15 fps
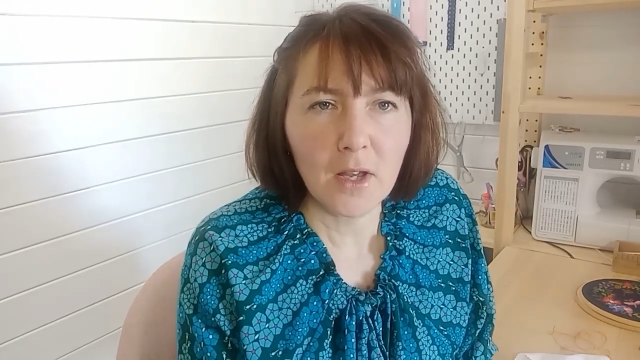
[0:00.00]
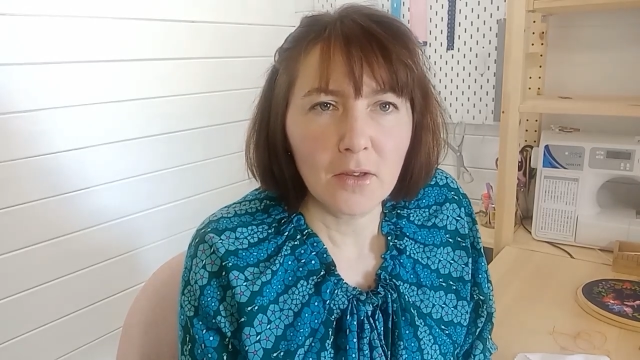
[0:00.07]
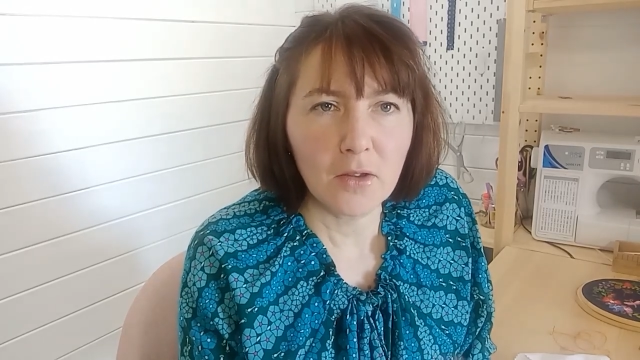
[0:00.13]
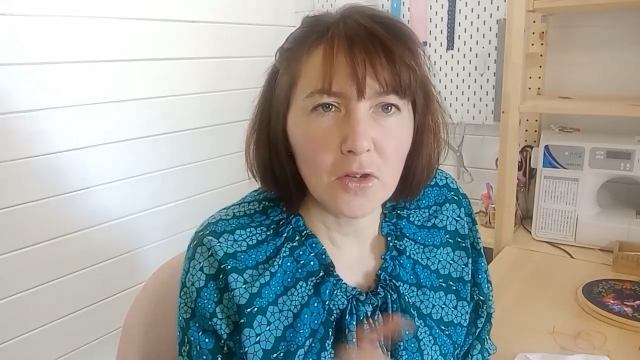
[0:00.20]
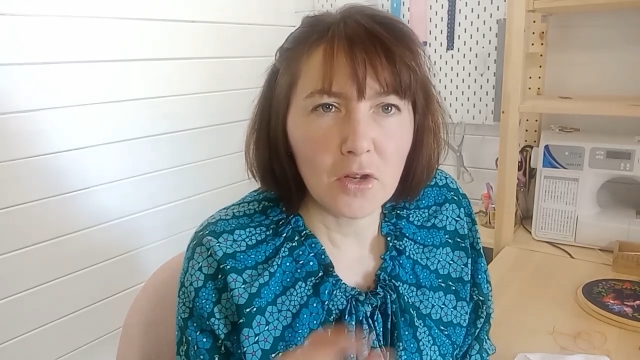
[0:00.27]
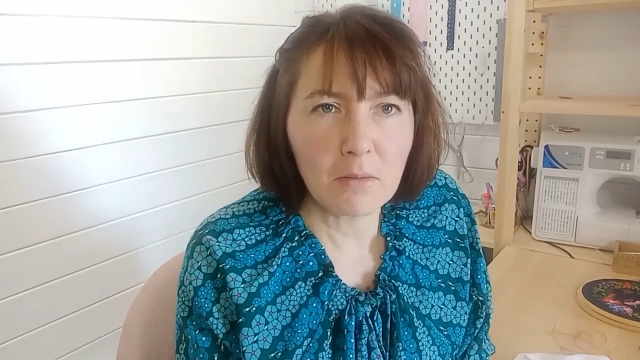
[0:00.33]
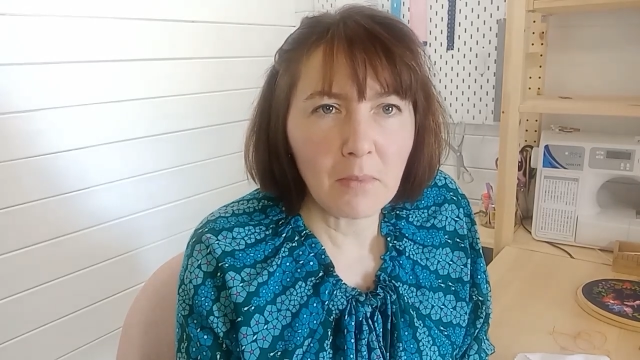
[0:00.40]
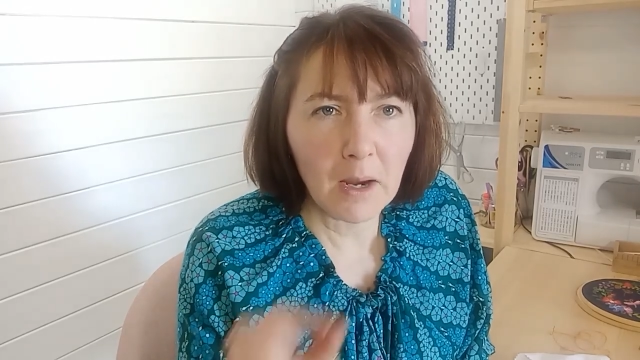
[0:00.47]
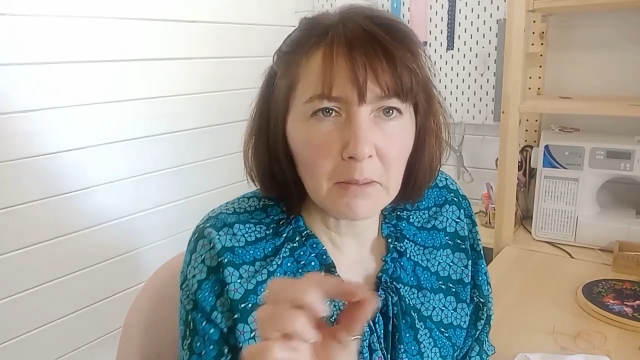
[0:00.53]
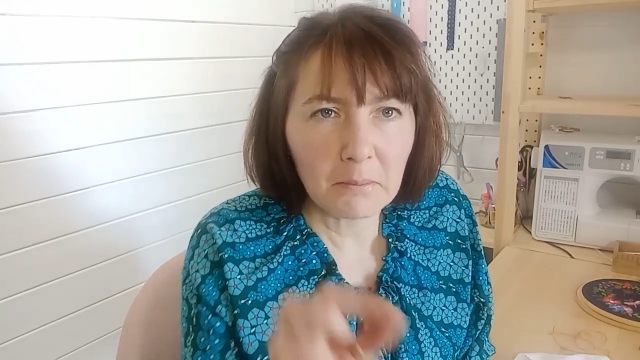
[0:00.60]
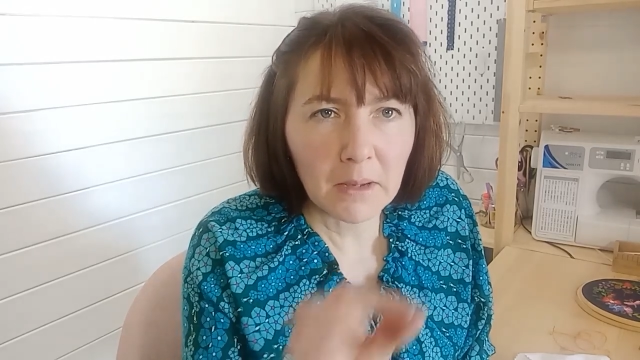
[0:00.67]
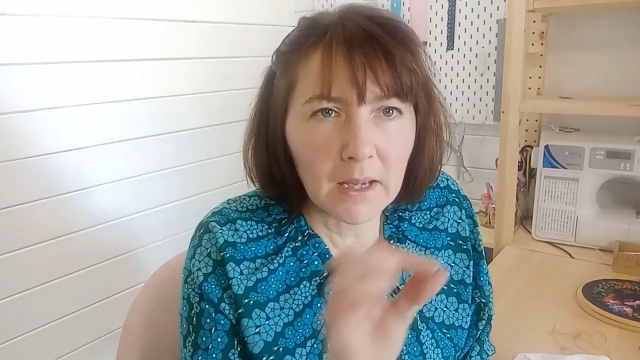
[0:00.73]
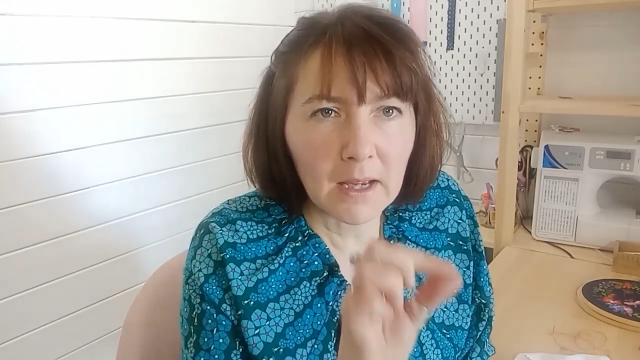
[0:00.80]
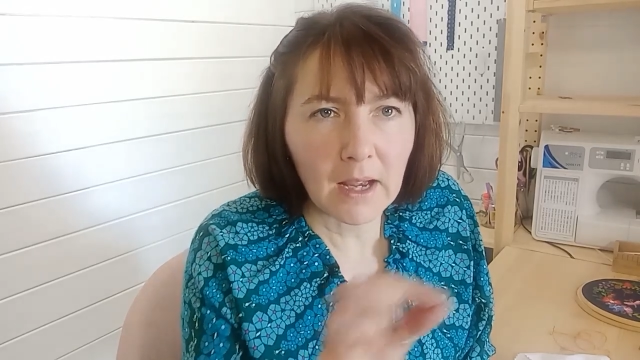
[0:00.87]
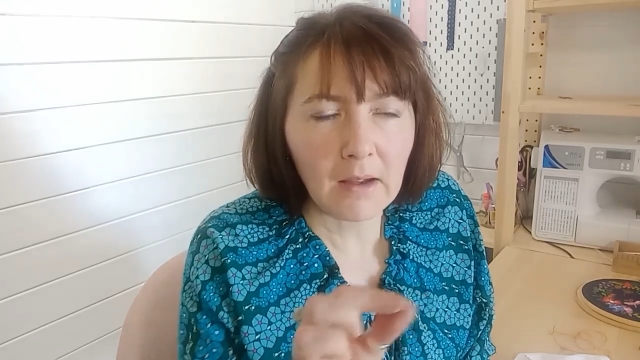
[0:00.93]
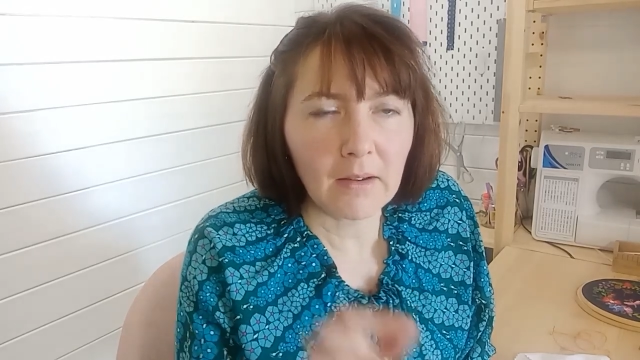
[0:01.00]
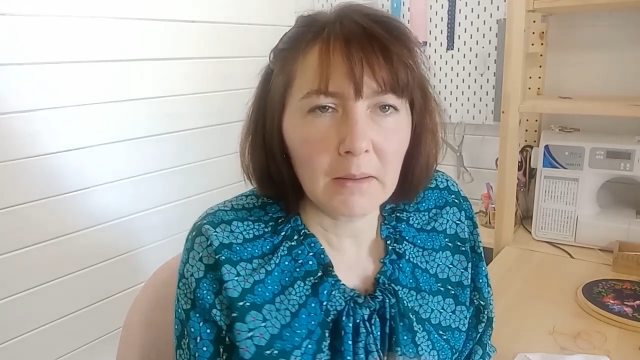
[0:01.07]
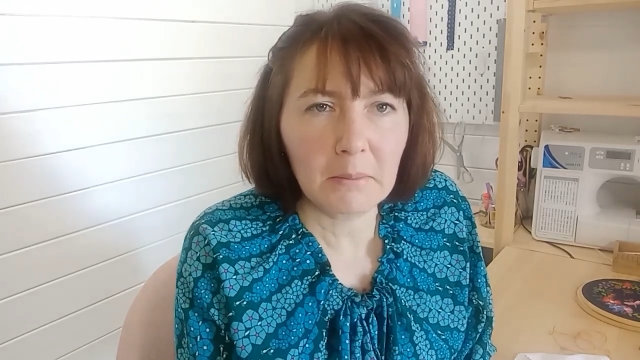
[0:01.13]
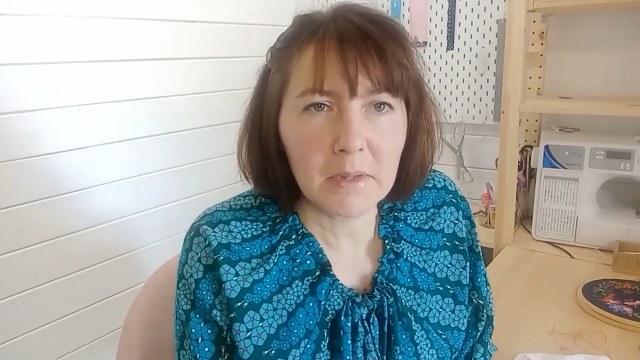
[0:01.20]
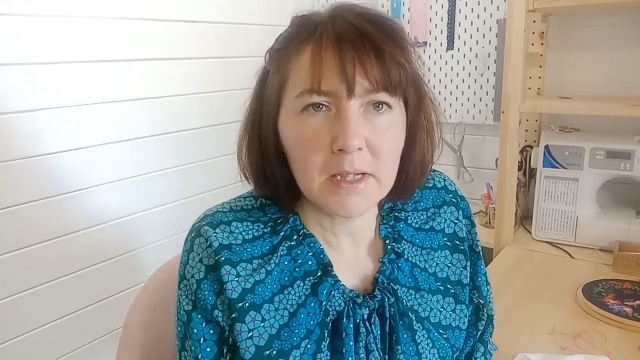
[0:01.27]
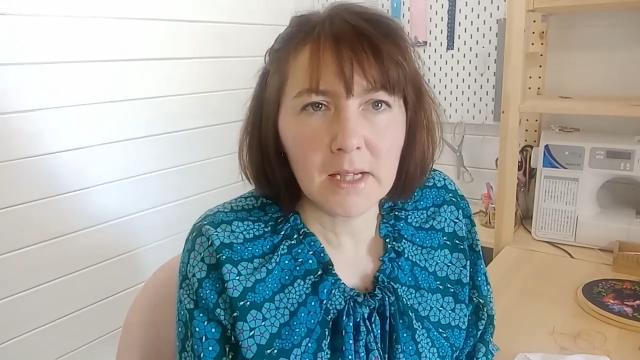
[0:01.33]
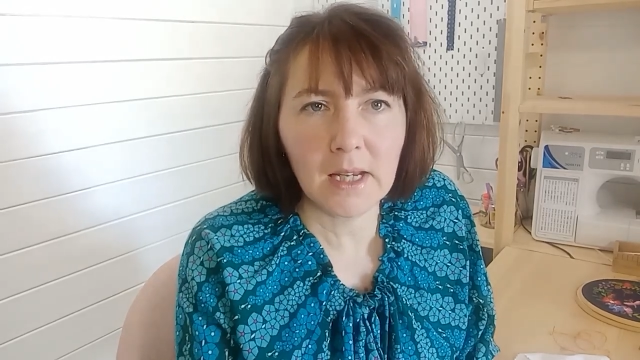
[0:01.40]
that you might pick out in
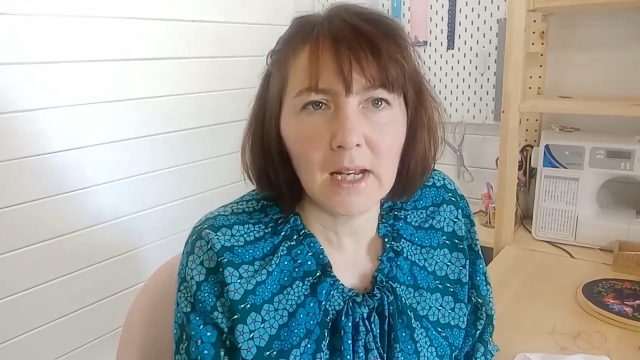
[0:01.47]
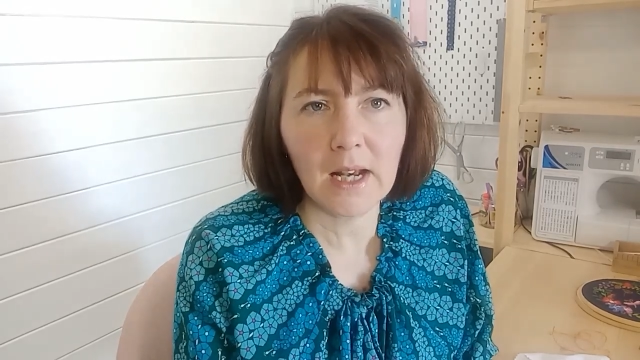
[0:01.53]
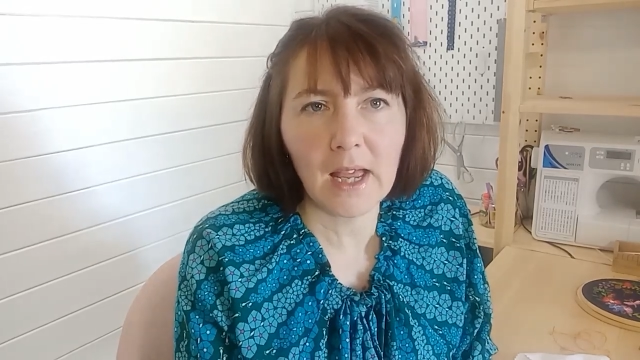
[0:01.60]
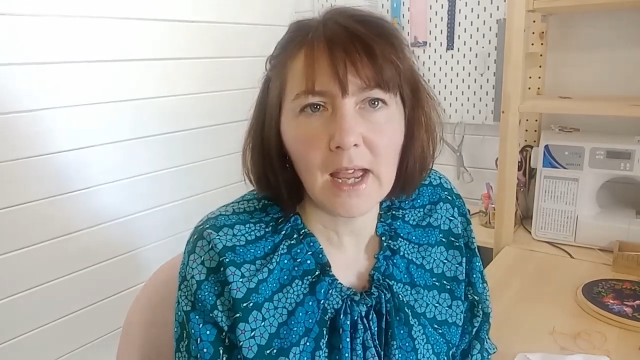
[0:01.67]
particular